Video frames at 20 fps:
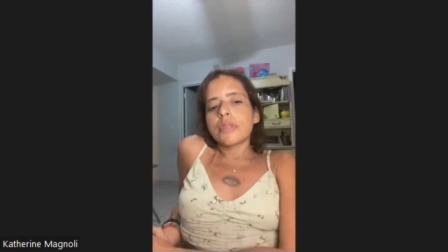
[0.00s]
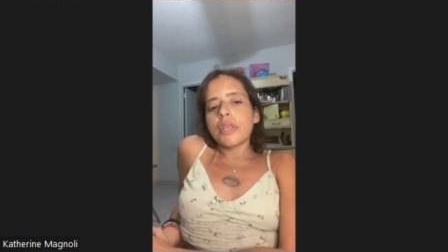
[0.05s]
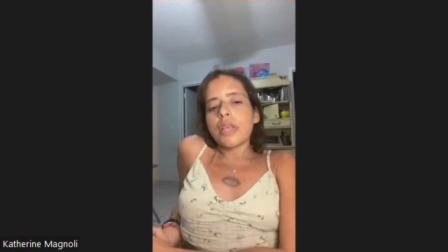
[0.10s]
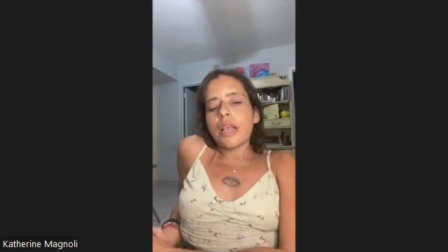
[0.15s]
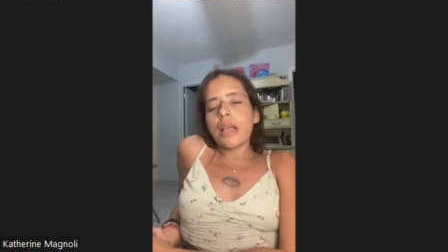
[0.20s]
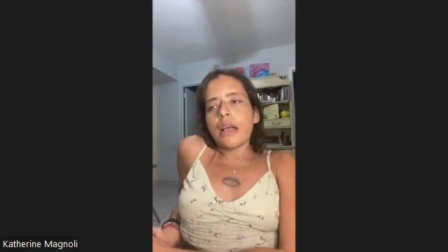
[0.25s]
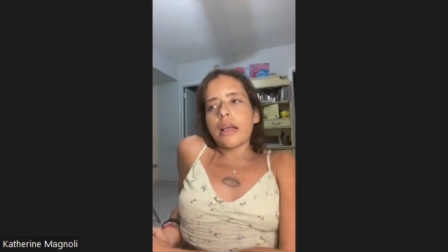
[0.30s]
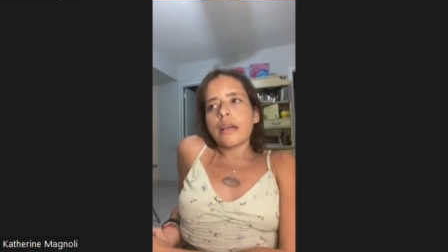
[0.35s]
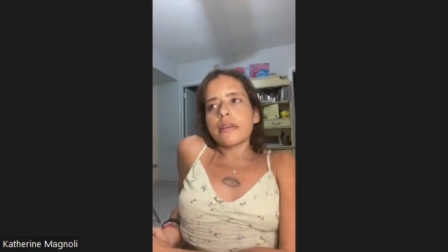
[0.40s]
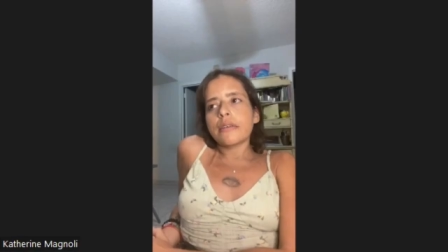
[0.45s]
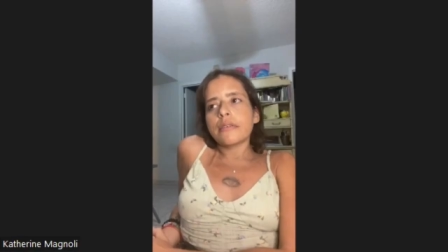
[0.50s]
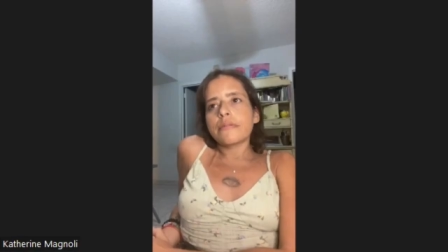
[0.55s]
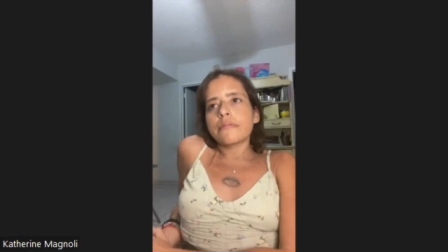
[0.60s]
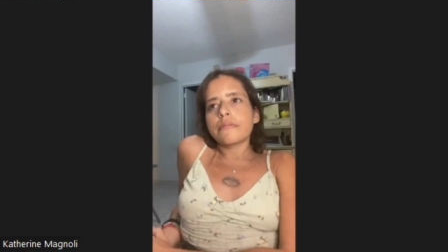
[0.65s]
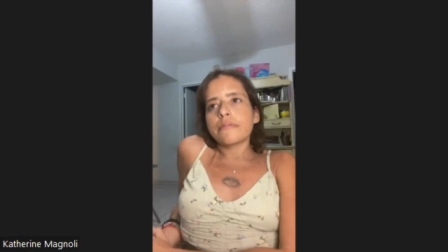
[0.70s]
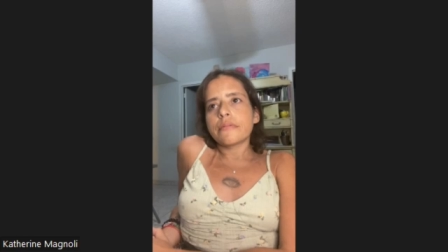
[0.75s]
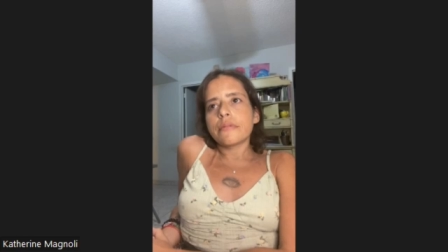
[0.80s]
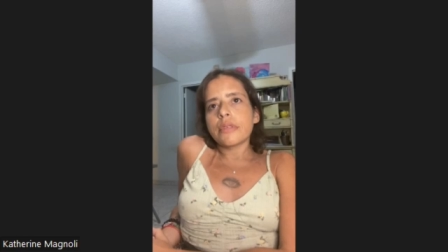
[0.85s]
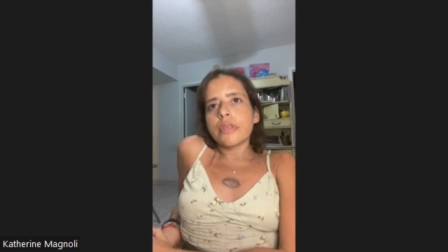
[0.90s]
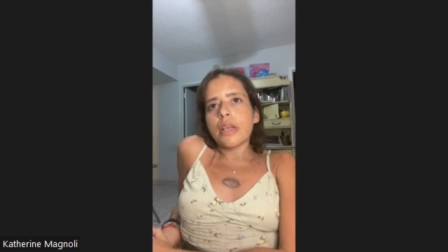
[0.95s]
Yeah,
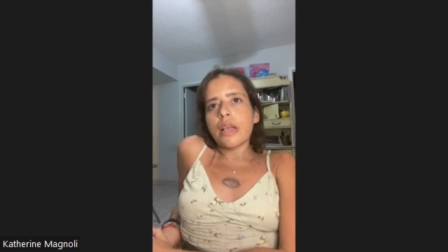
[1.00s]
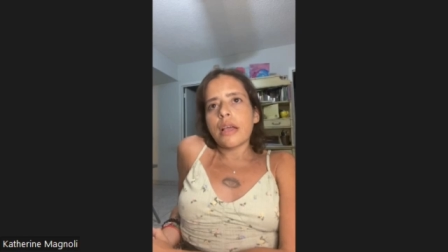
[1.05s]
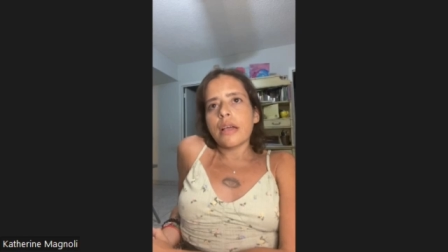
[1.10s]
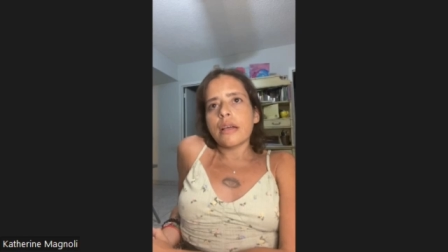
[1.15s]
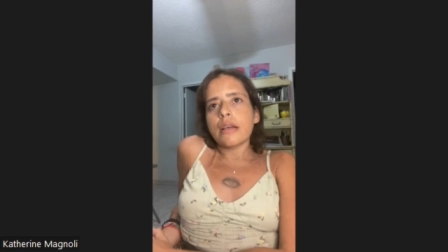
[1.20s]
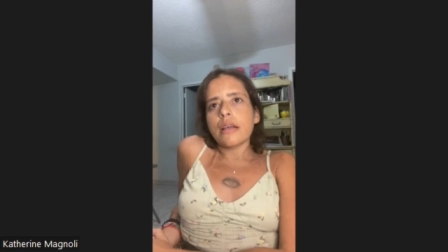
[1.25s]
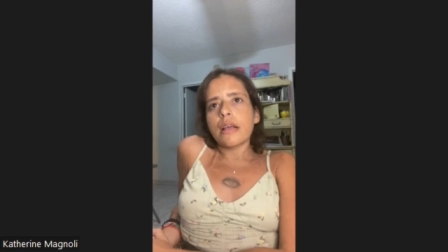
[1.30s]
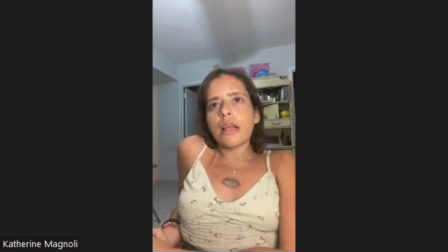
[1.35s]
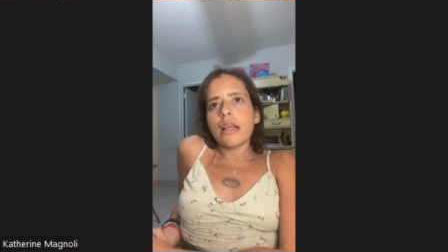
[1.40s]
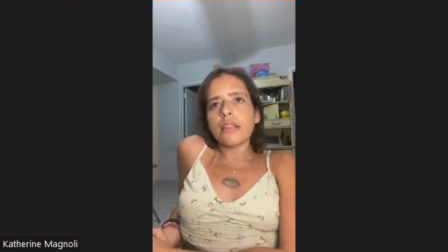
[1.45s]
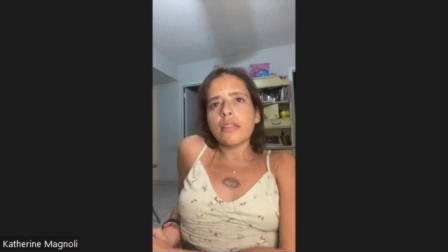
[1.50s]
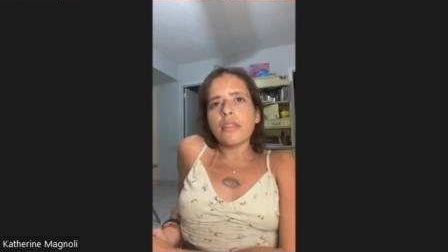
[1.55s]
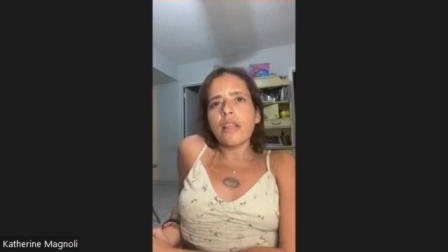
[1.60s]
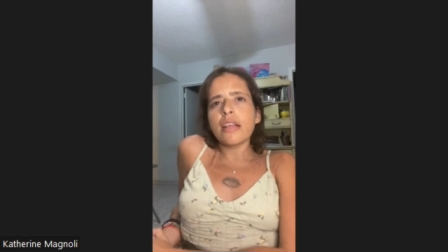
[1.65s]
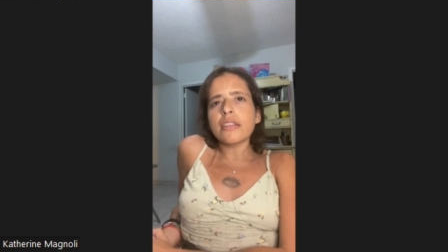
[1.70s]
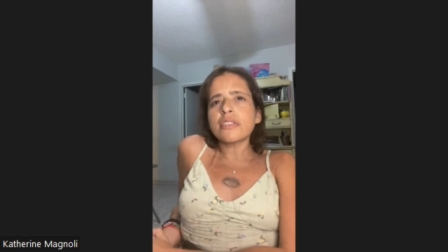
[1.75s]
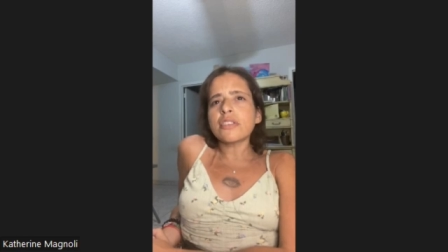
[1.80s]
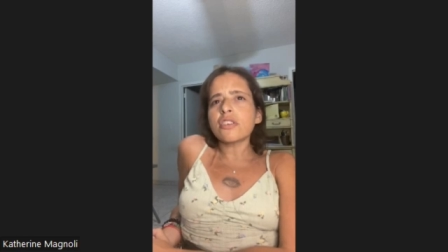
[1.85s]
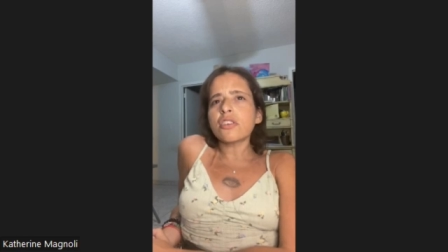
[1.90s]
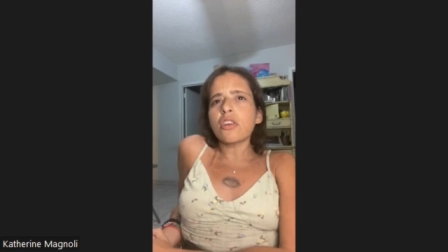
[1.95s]
yeah. And
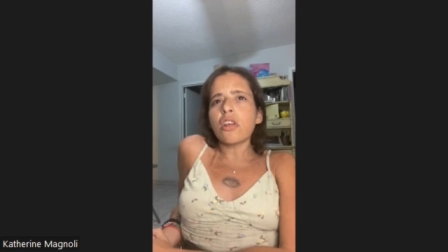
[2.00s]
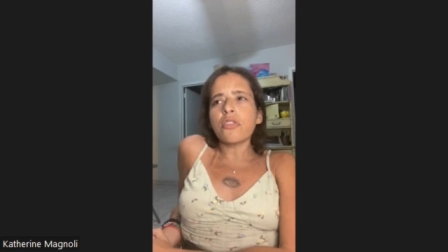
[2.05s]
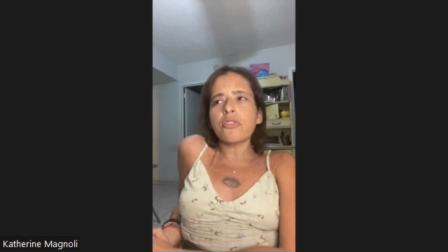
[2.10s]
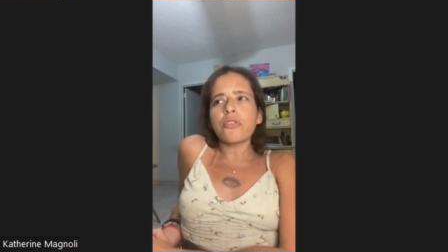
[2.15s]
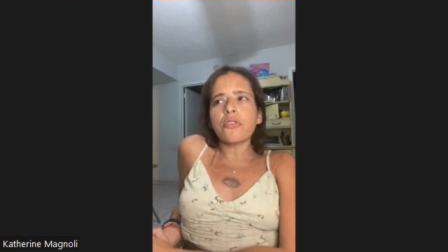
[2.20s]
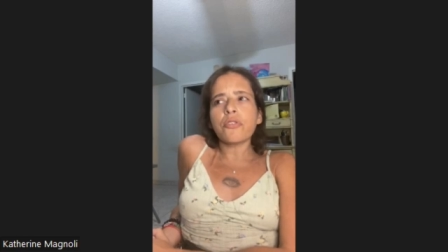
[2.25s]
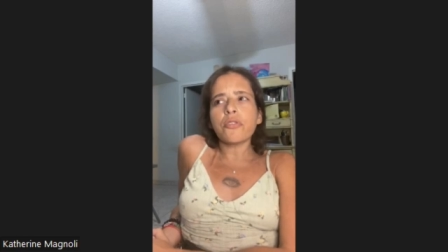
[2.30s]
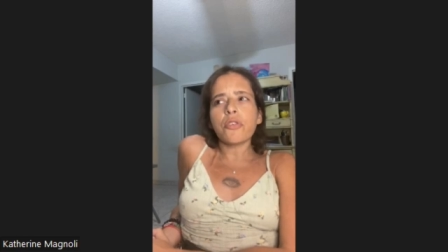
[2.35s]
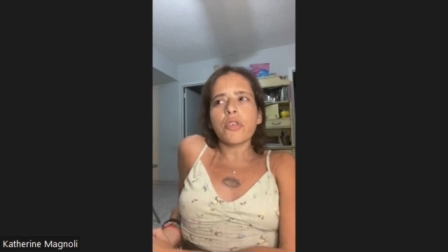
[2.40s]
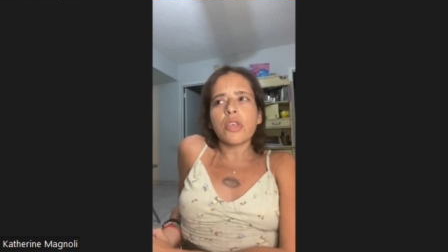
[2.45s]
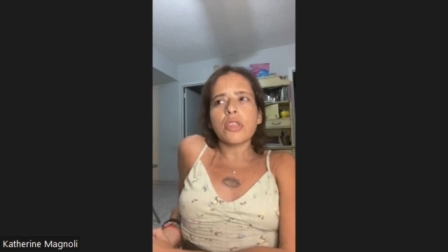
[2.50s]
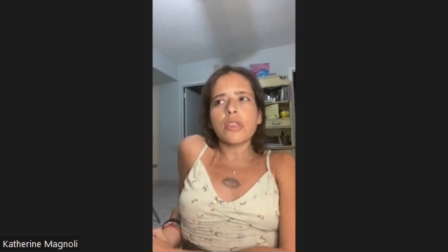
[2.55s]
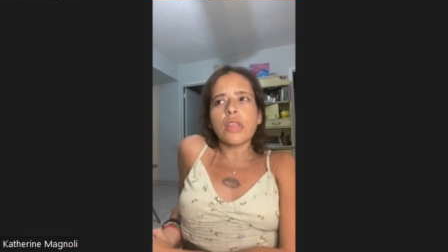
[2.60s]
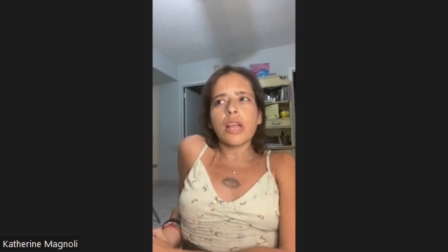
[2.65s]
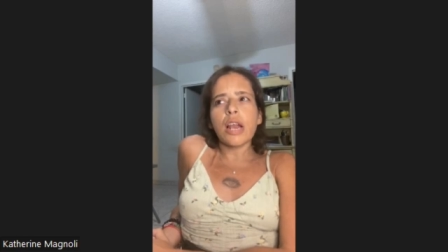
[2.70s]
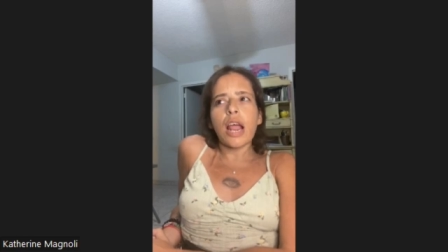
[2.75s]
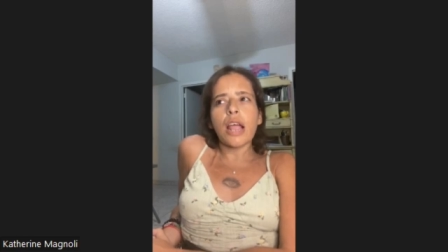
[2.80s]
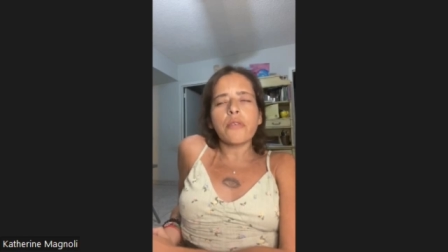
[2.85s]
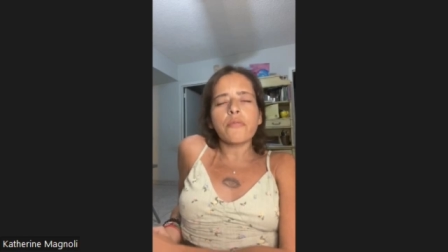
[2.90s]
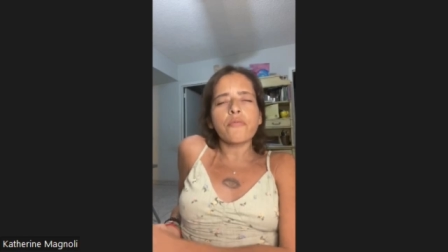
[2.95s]
that's another thing
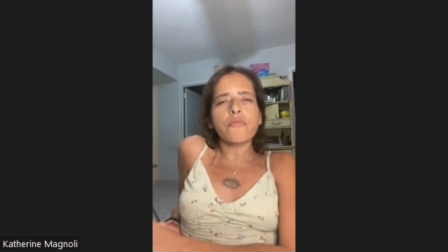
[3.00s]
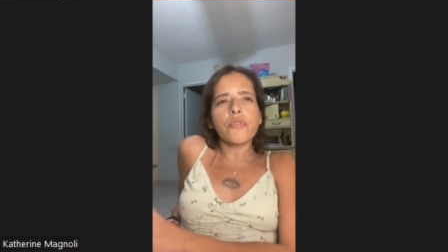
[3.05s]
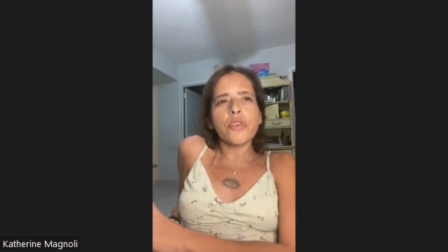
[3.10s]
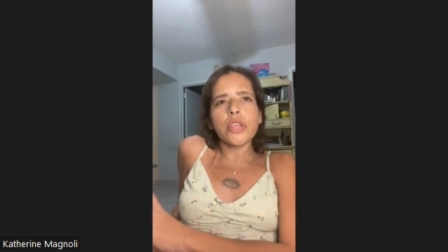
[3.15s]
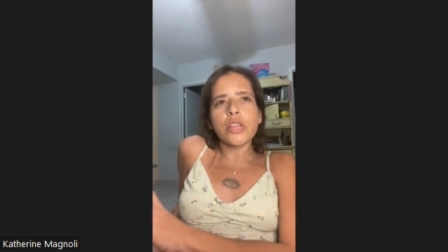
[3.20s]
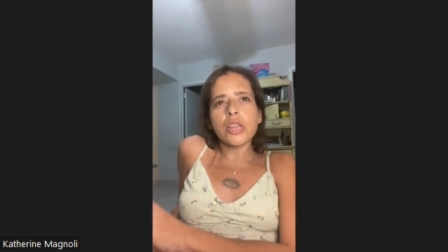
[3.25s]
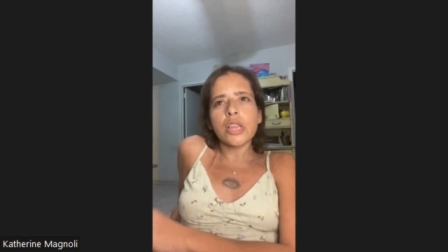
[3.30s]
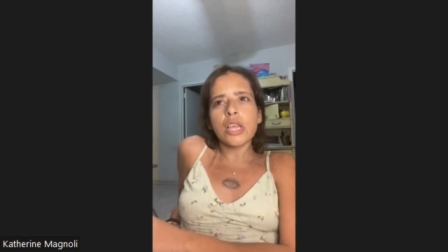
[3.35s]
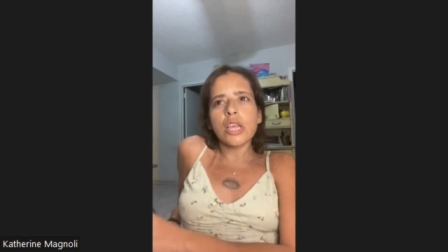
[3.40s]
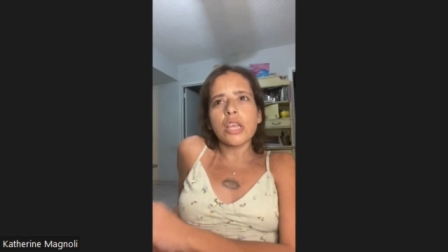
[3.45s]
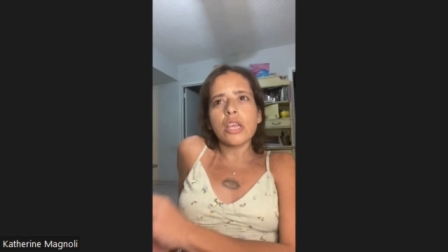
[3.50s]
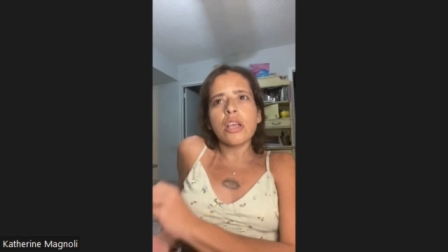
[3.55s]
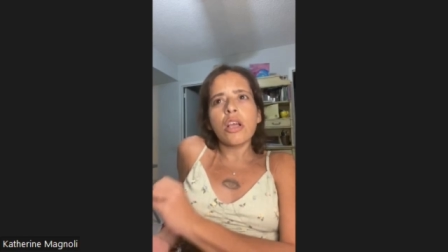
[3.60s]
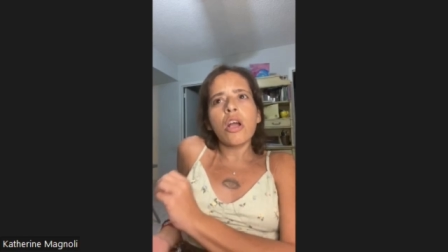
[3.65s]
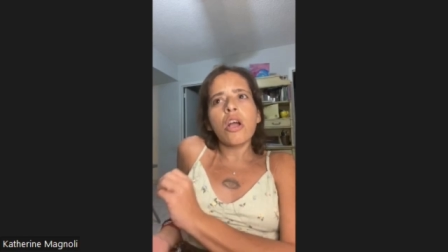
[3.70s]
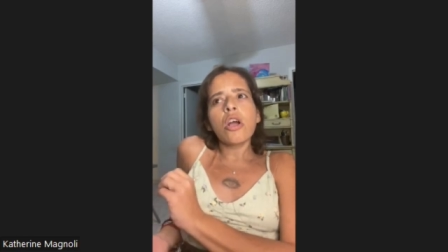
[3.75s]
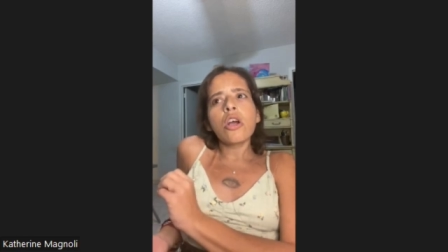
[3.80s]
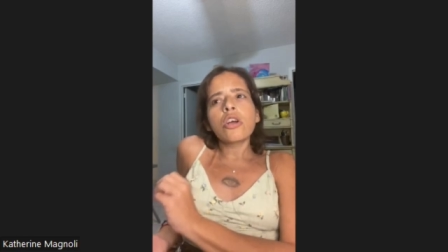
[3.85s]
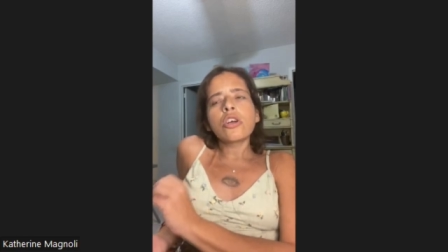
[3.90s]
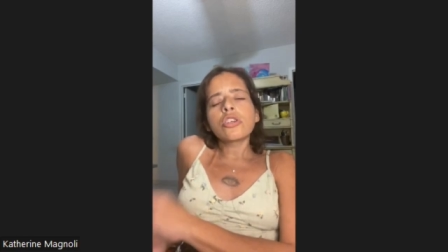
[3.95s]
that I really